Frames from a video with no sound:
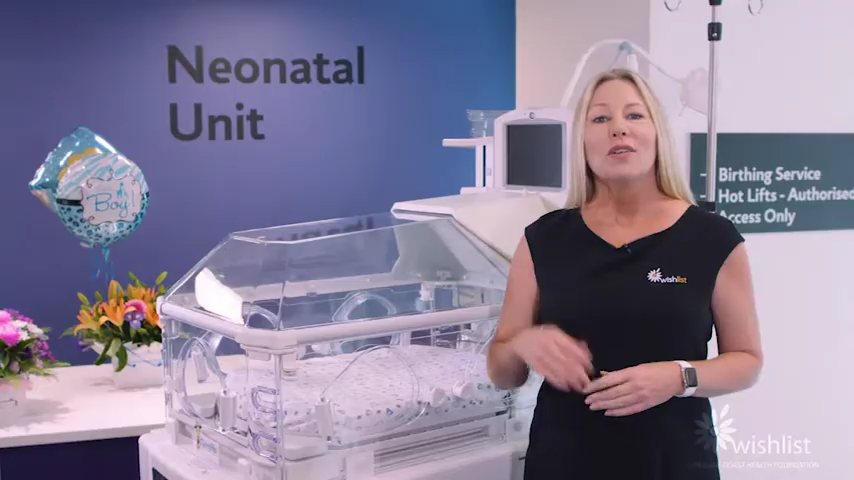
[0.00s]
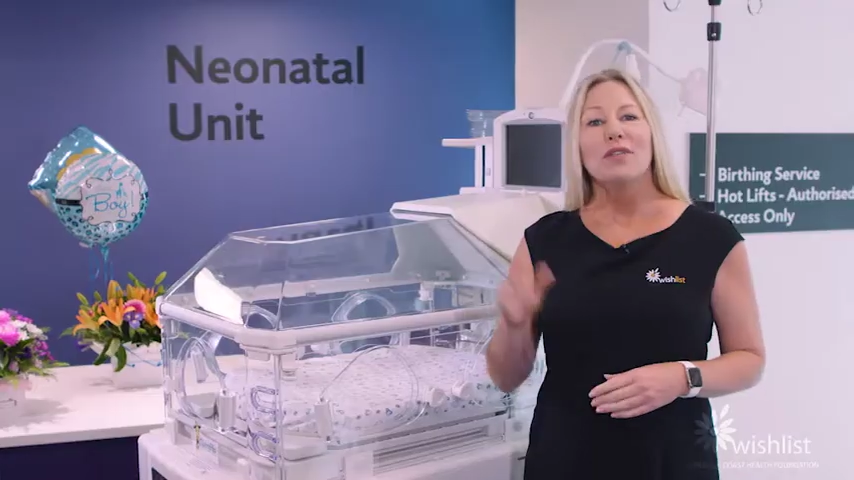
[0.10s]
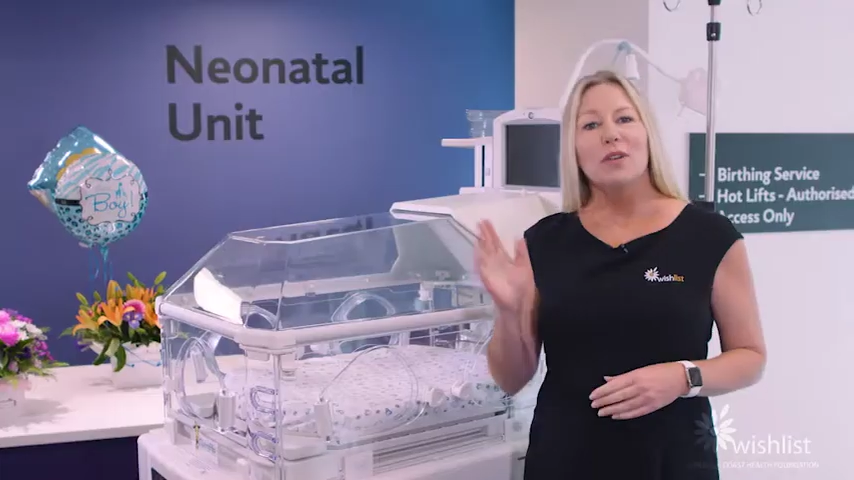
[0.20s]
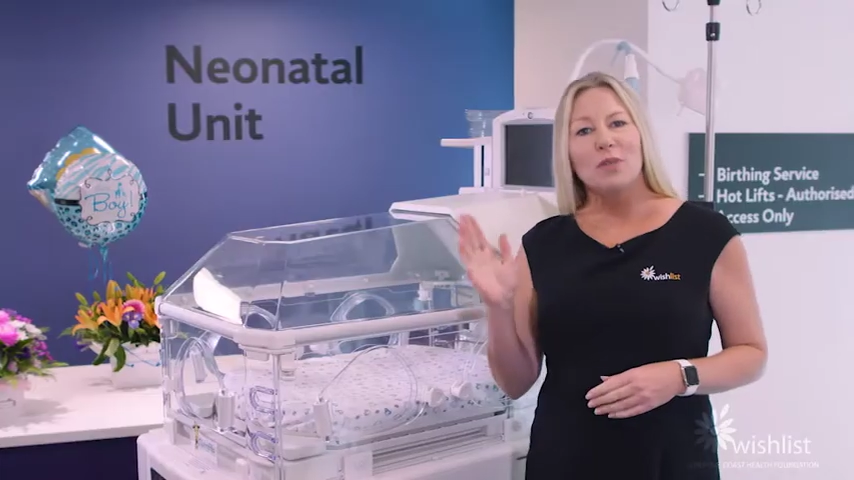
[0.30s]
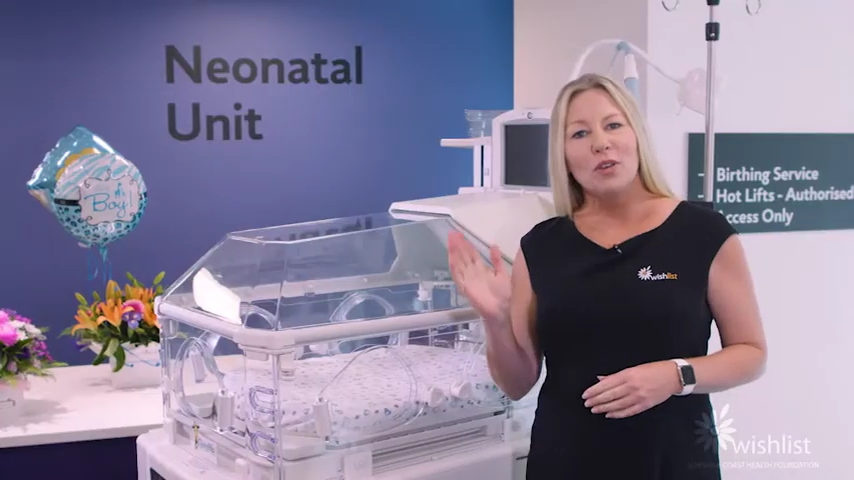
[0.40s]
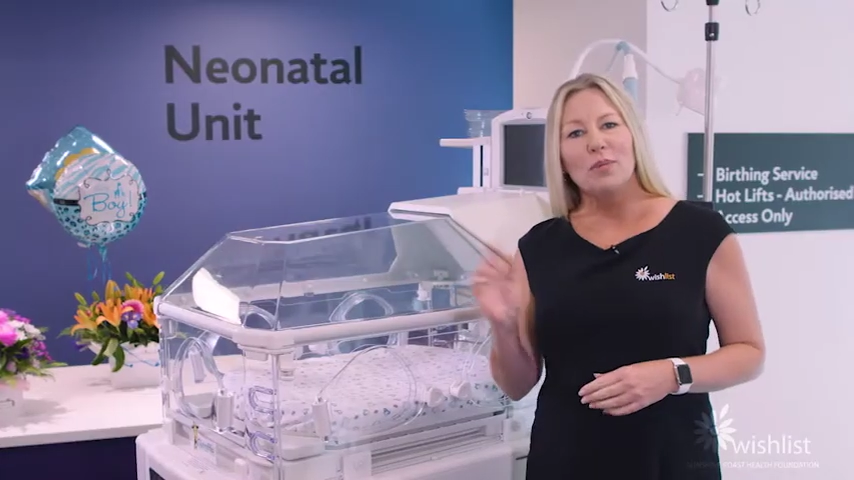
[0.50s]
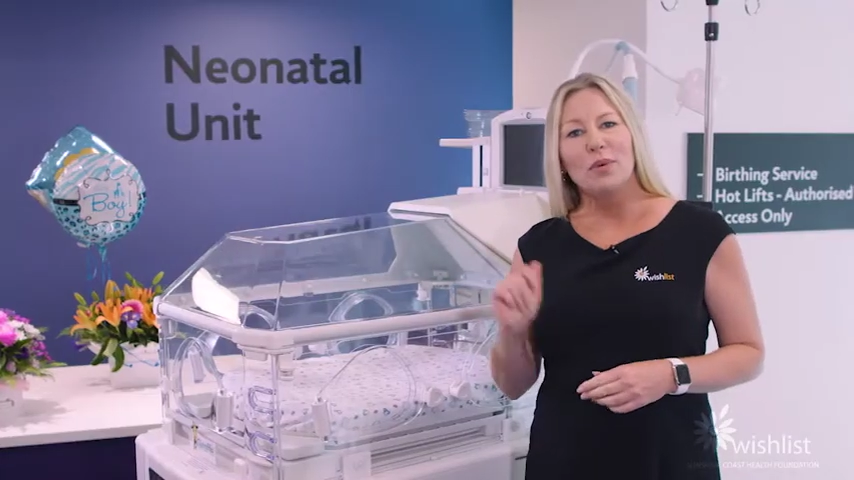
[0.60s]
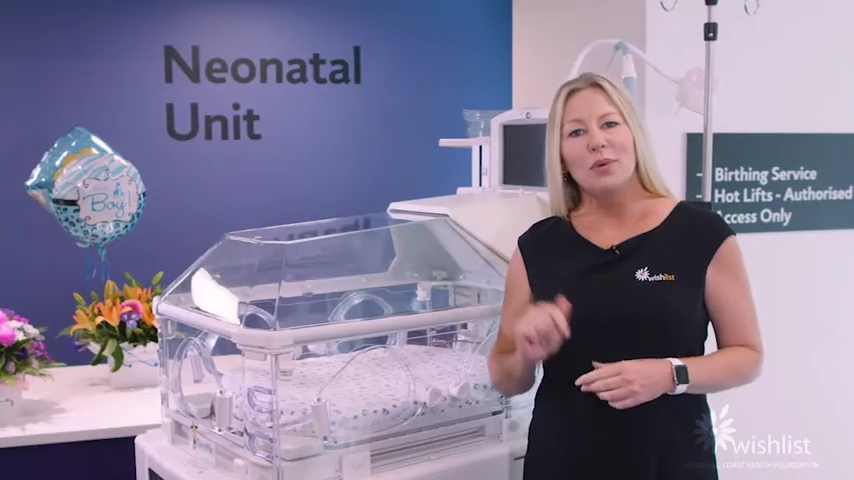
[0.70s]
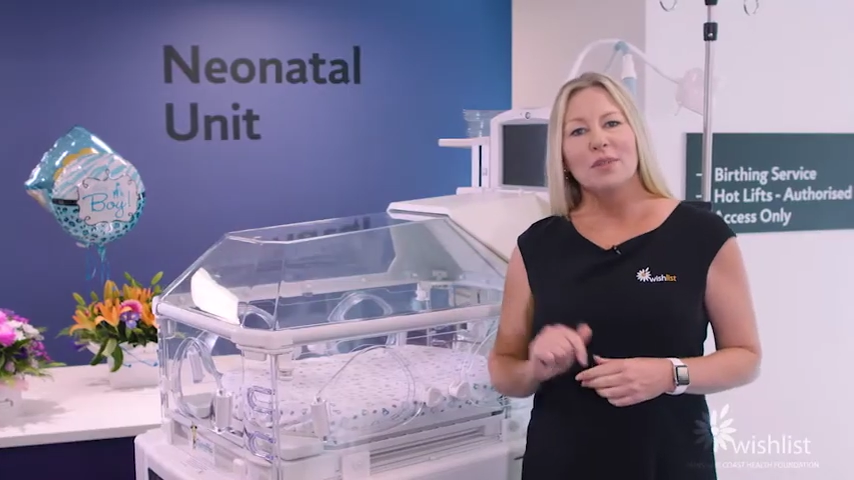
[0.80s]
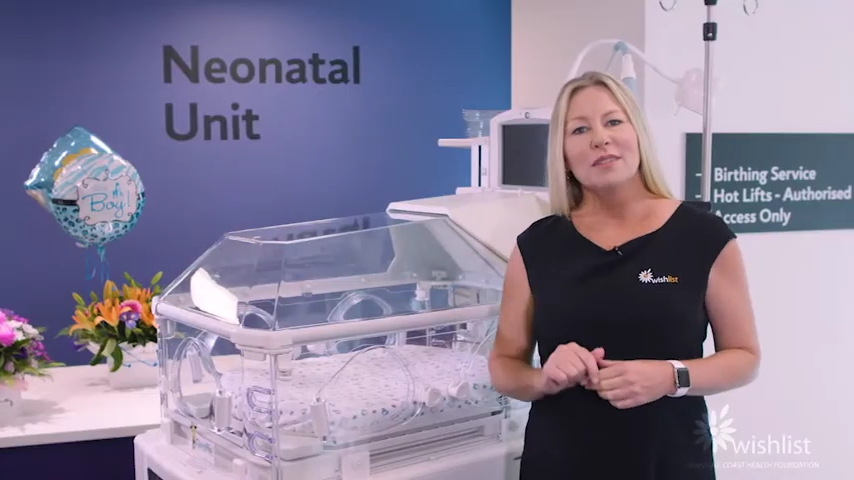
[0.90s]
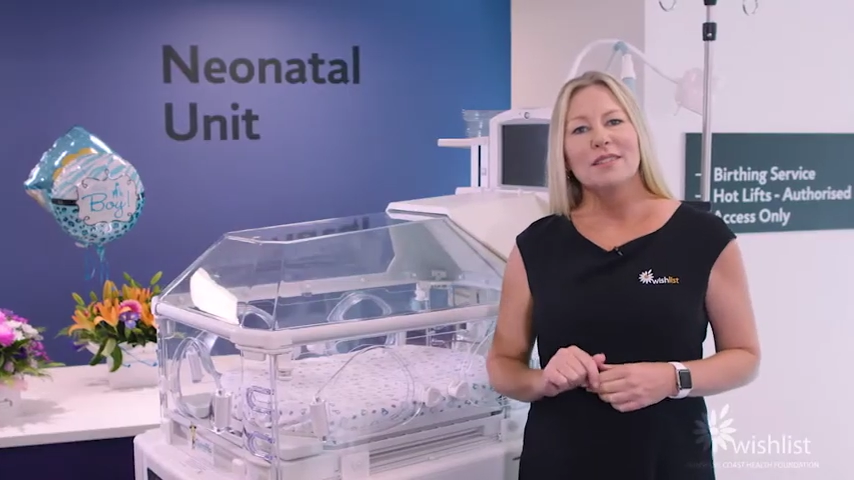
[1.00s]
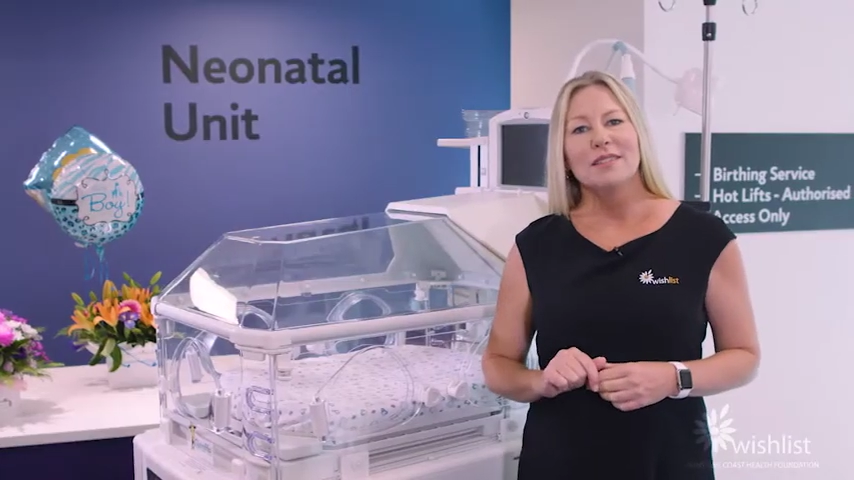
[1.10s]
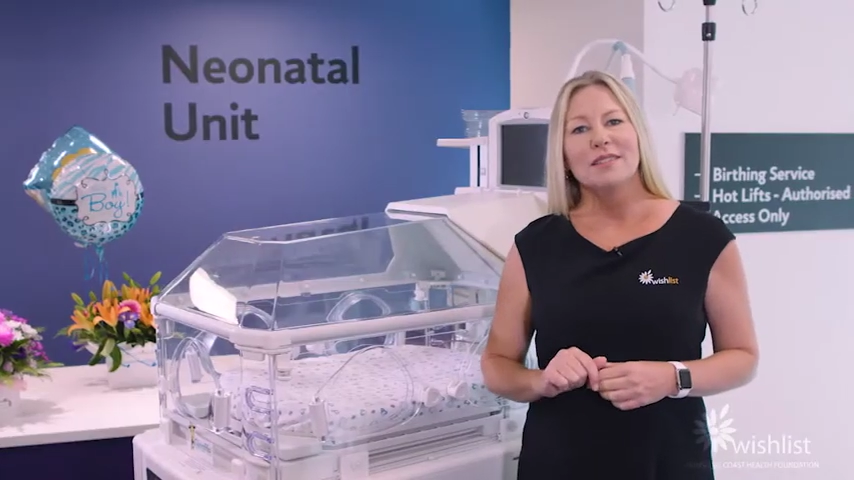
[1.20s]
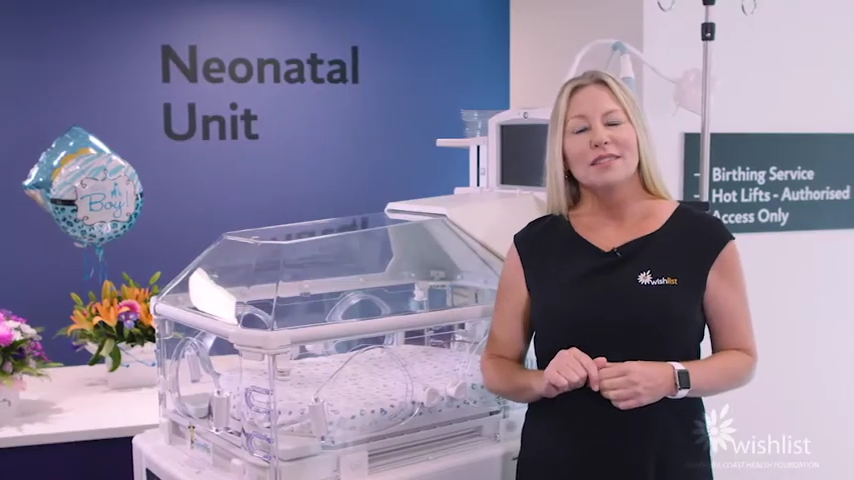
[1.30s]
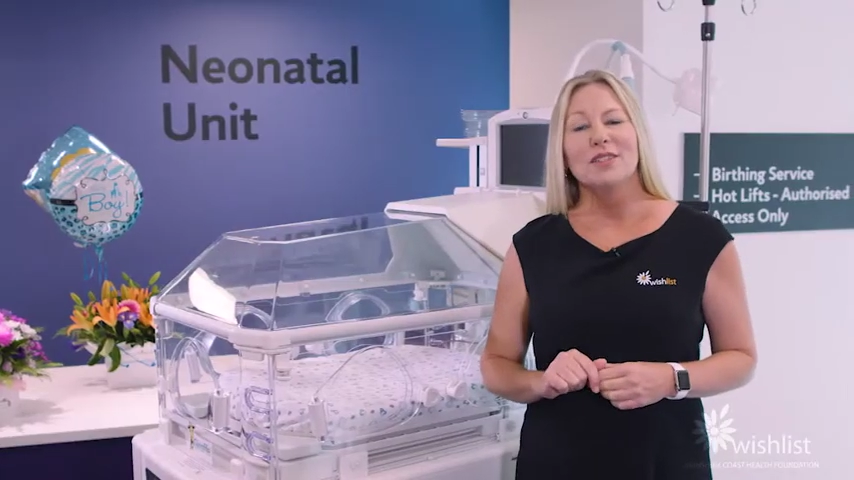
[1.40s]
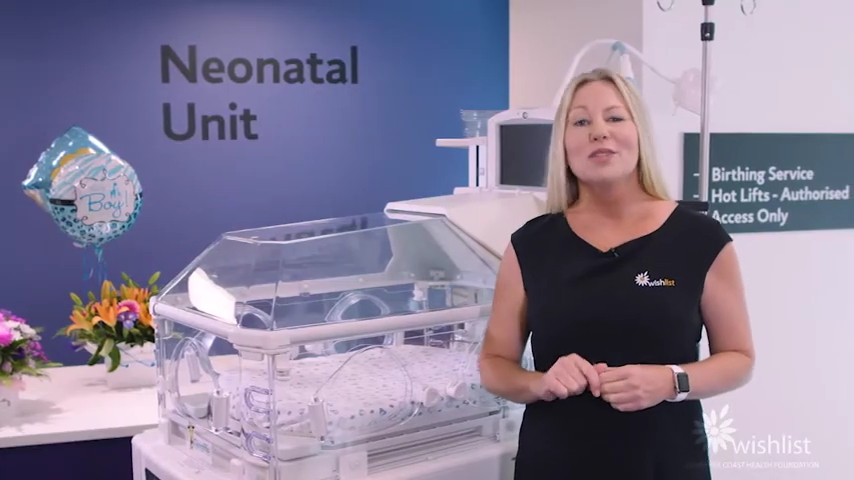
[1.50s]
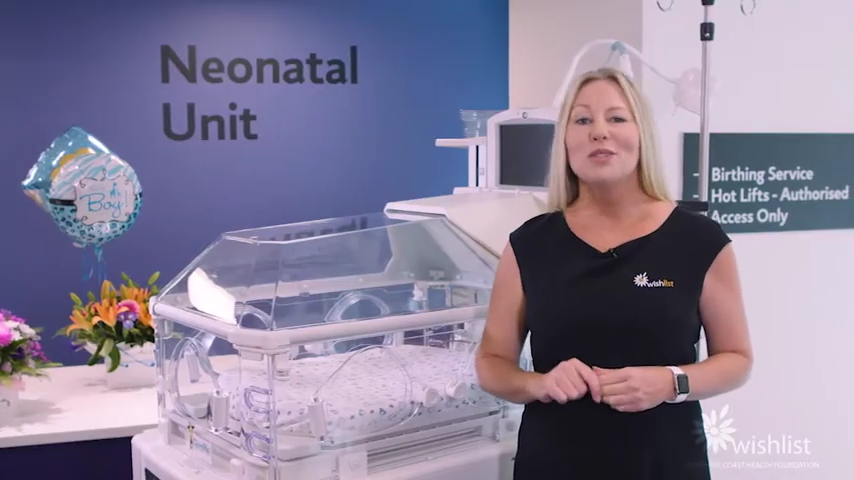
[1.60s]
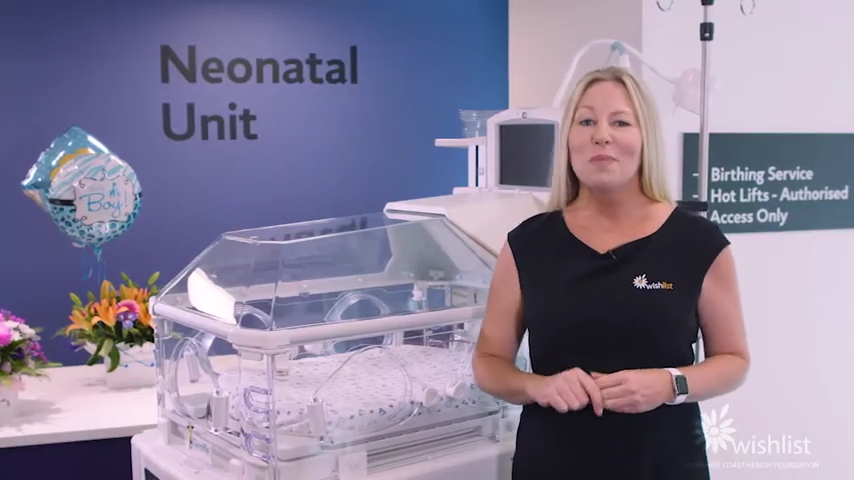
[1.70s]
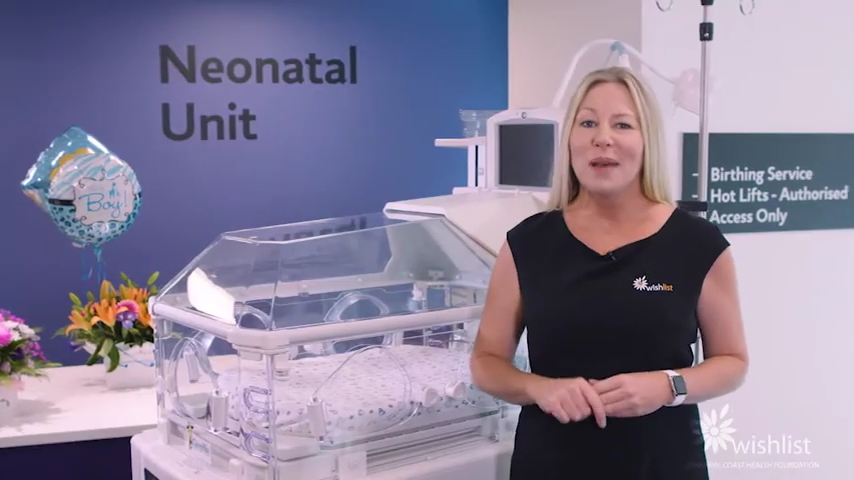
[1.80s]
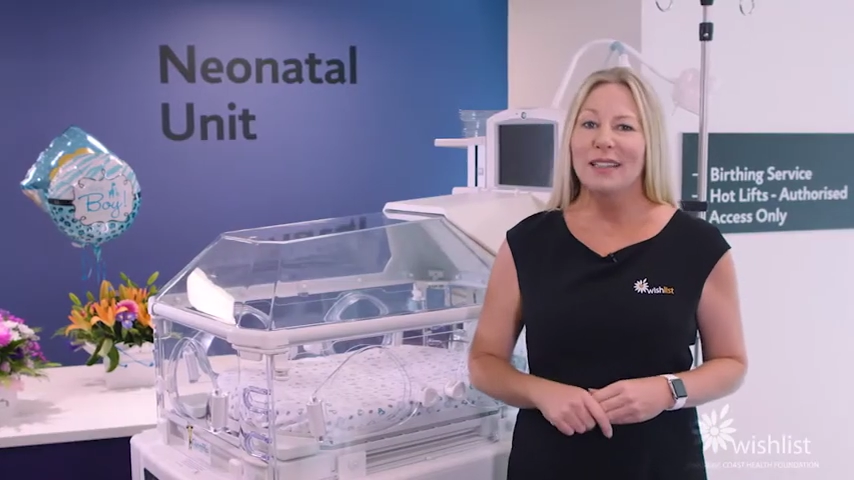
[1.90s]
from newborns
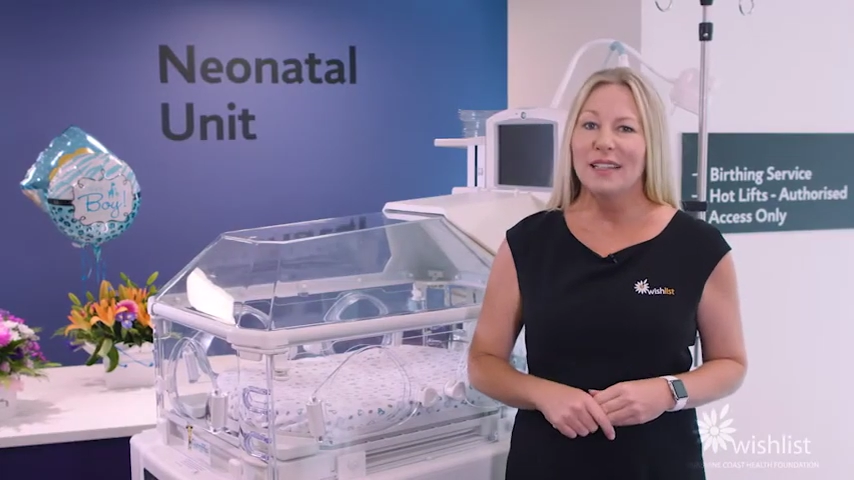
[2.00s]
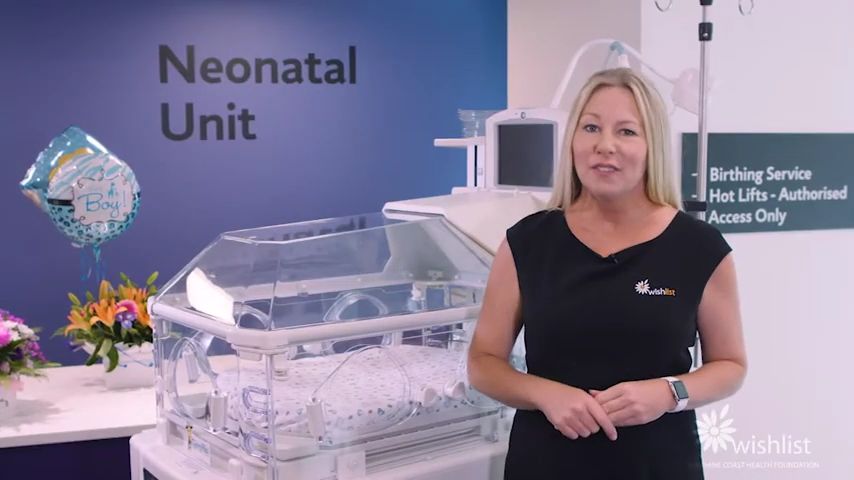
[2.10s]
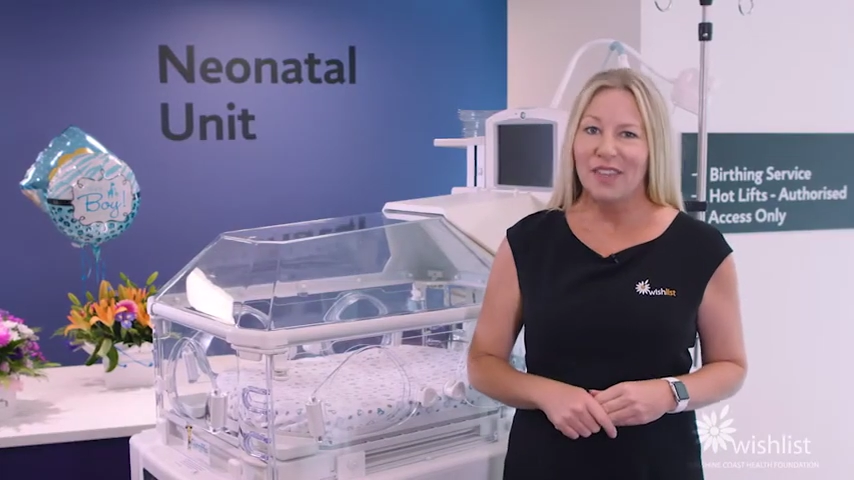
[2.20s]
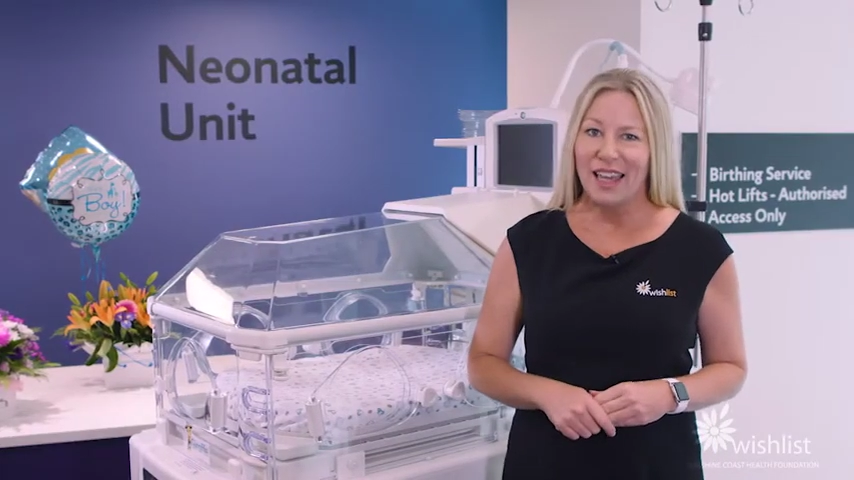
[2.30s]
to palliative